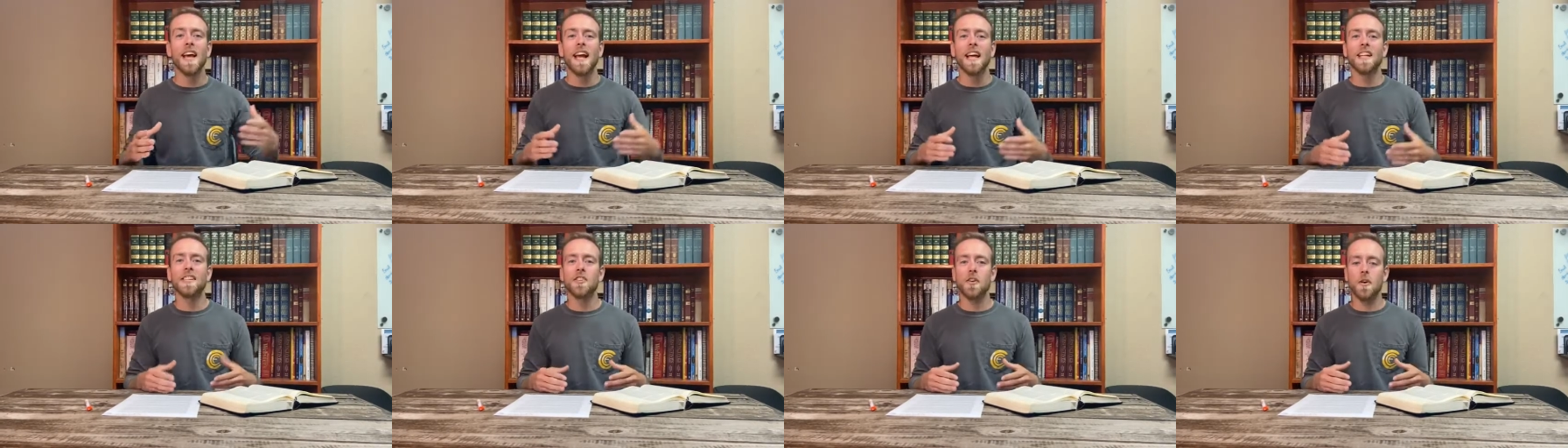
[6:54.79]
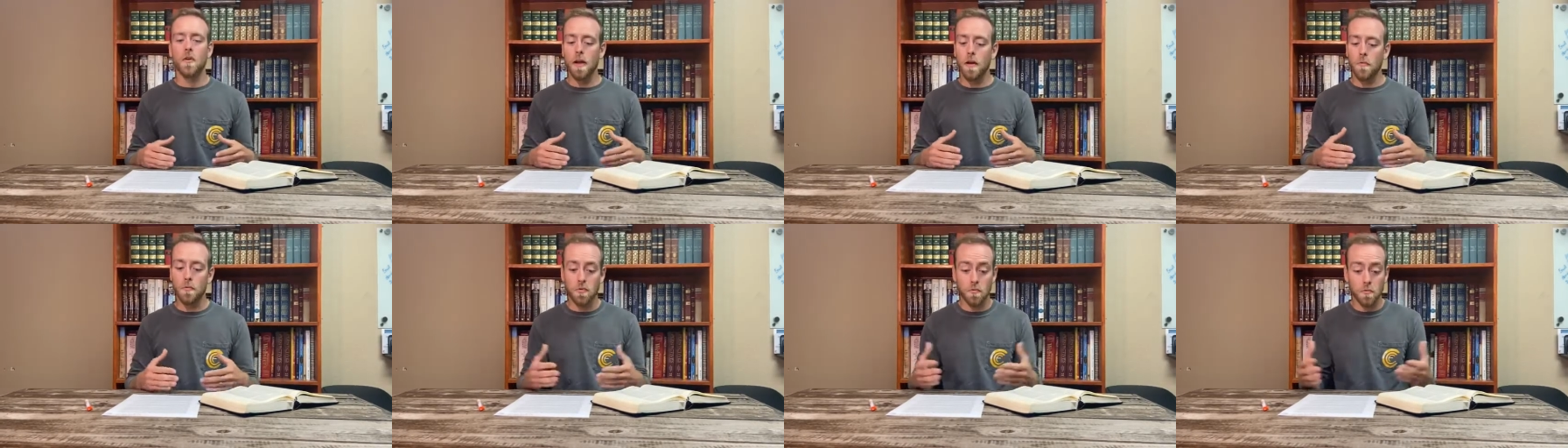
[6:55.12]
And
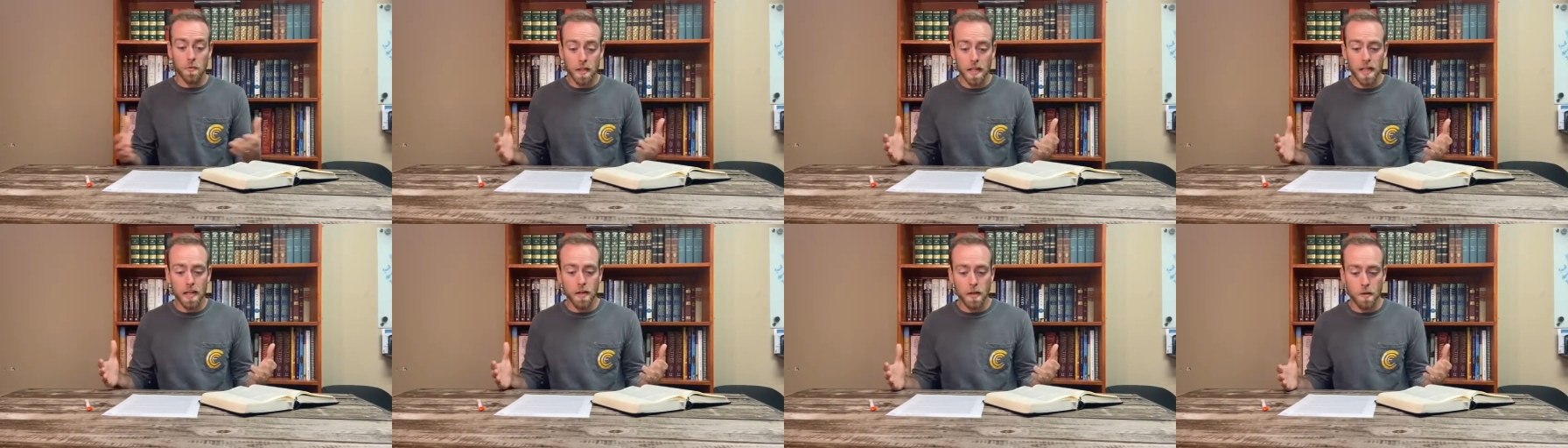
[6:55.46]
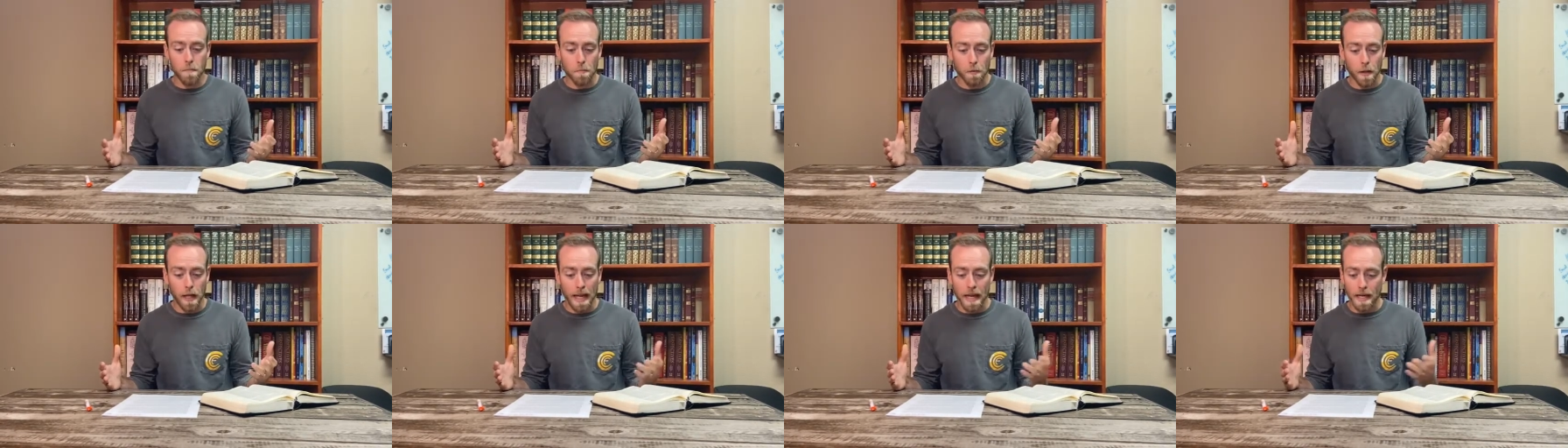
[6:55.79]
so it was really
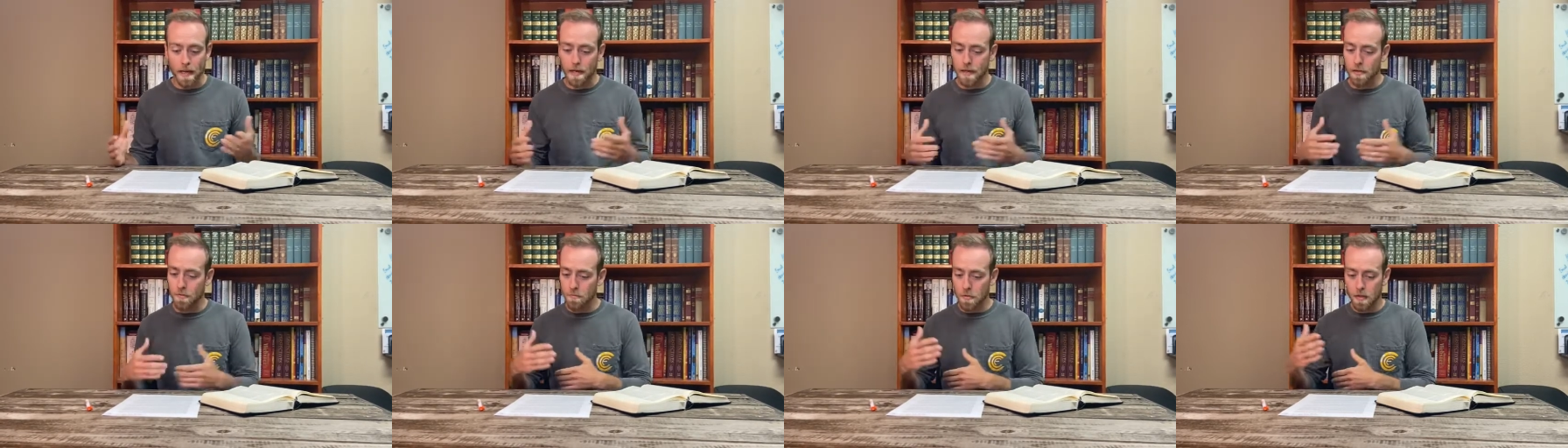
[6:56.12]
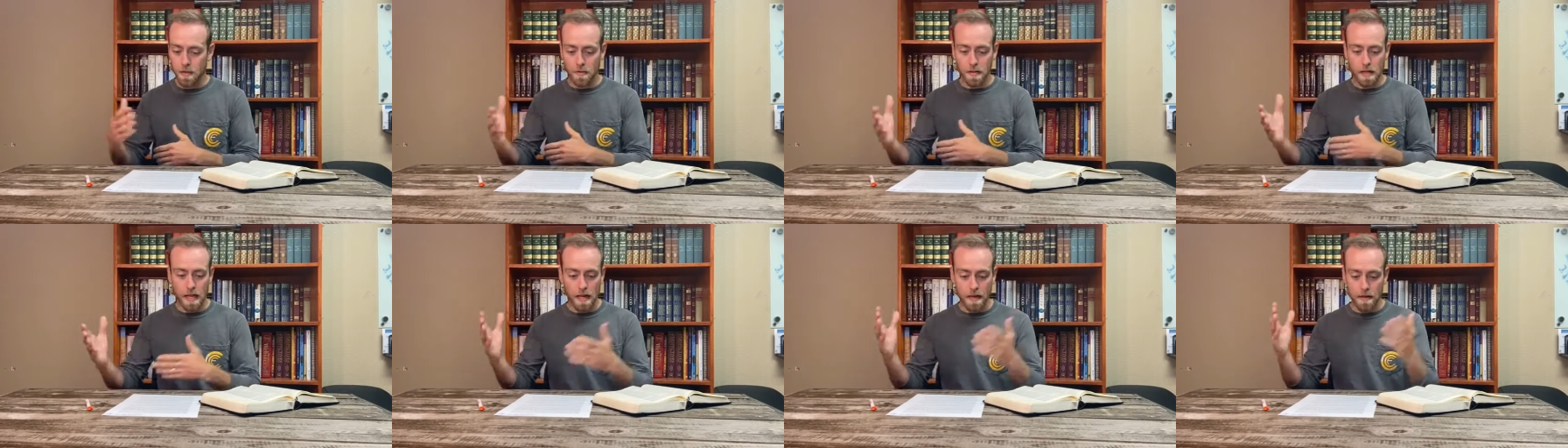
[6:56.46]
good plan, and it,
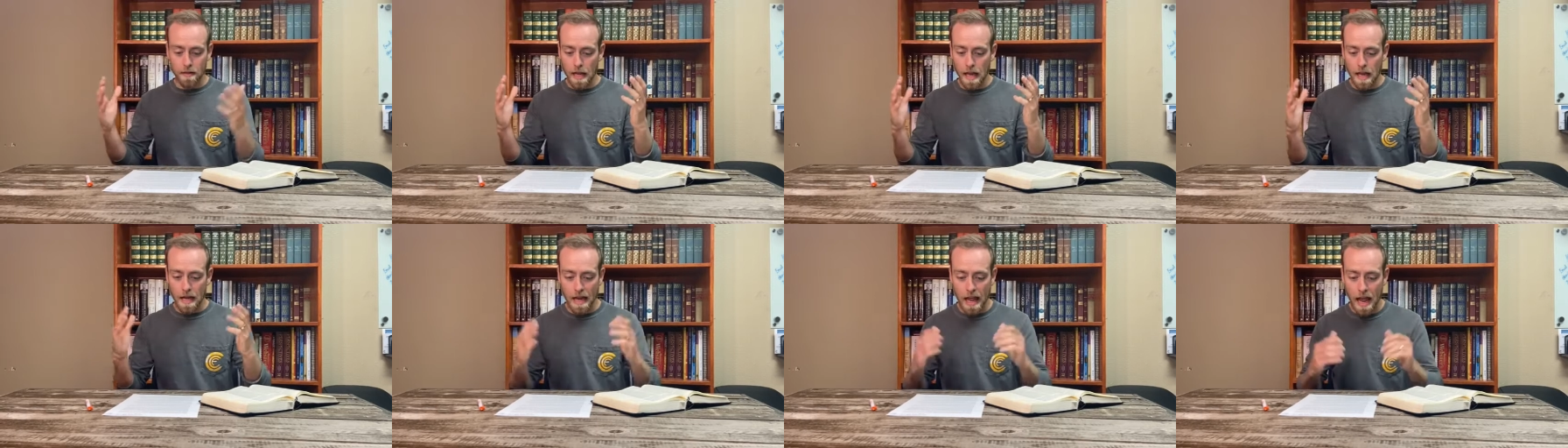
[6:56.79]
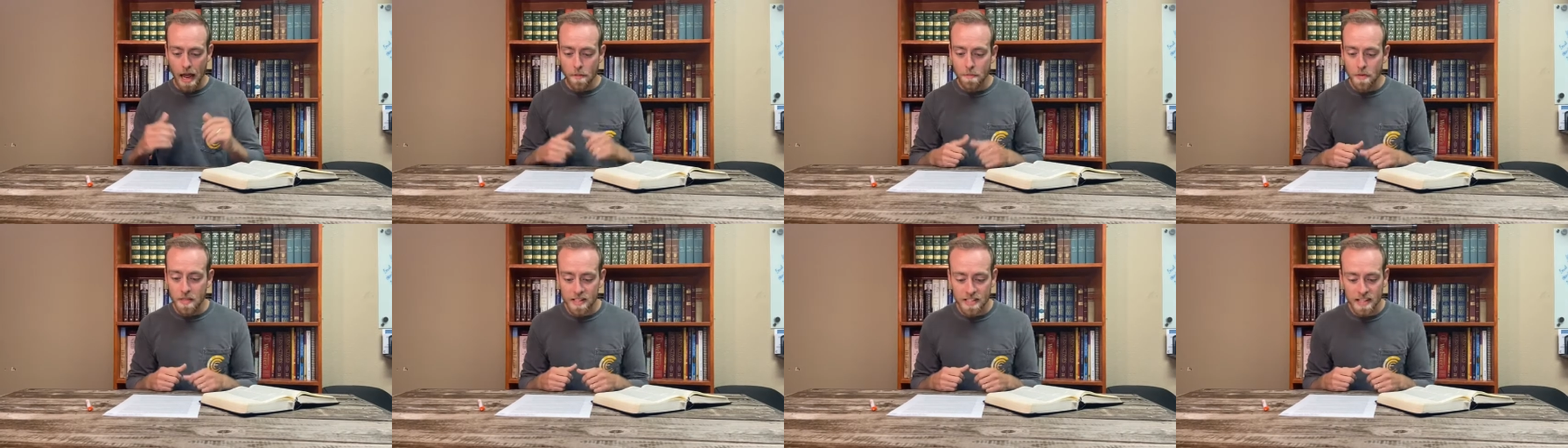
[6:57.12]
it, and and
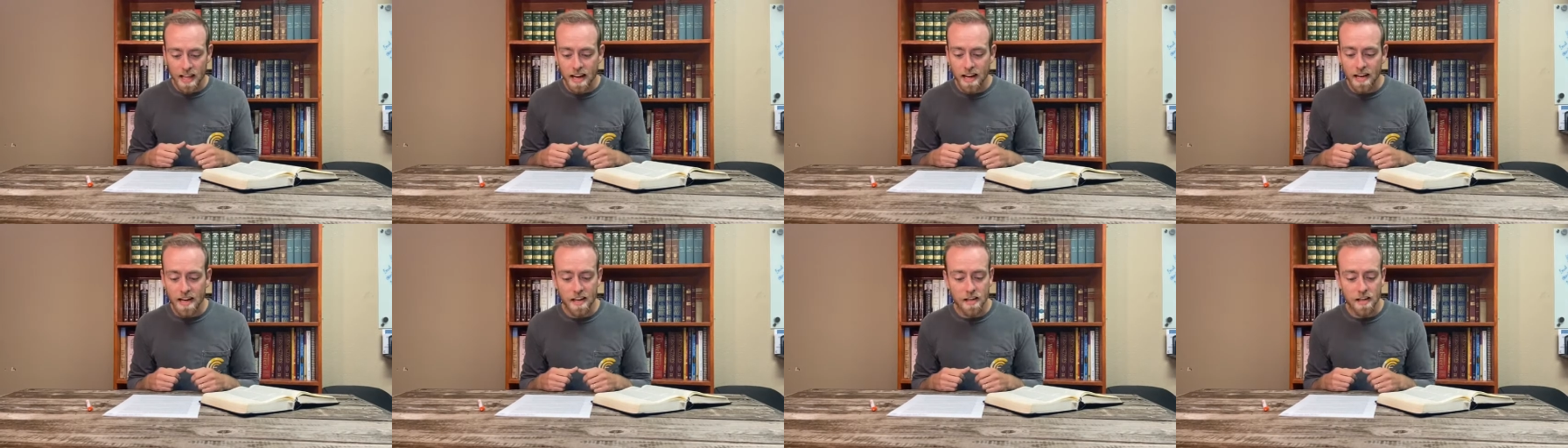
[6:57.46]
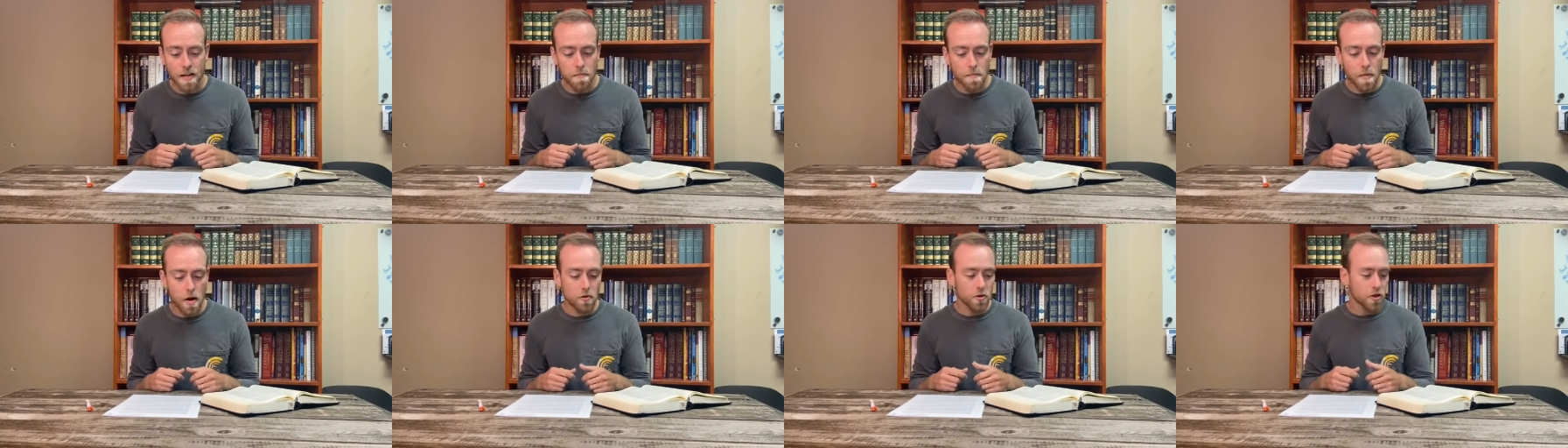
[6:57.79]
Haman set it into
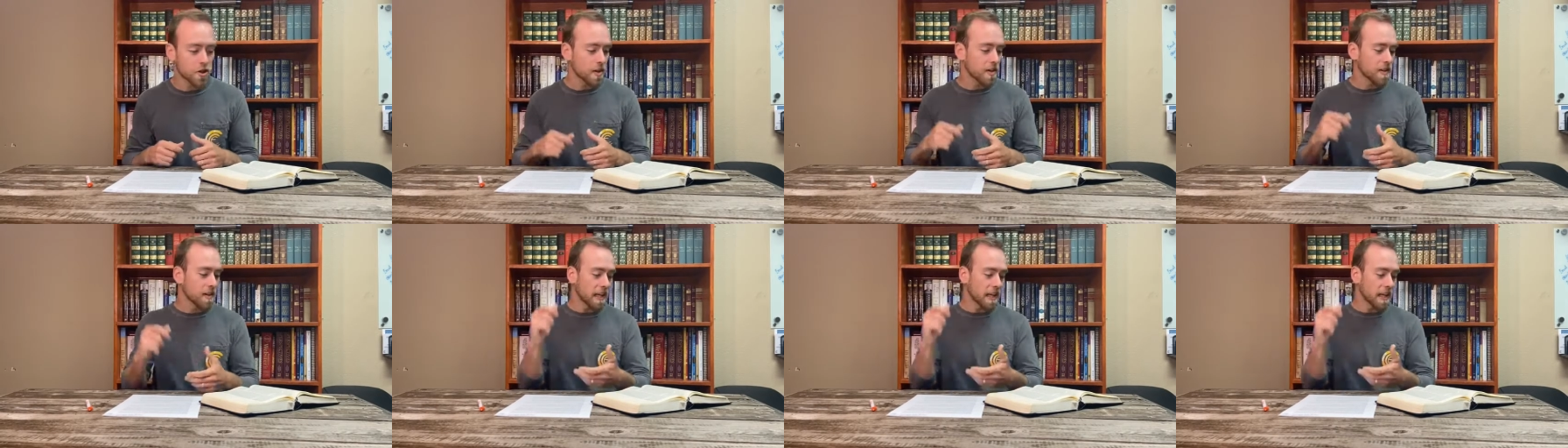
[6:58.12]
motion.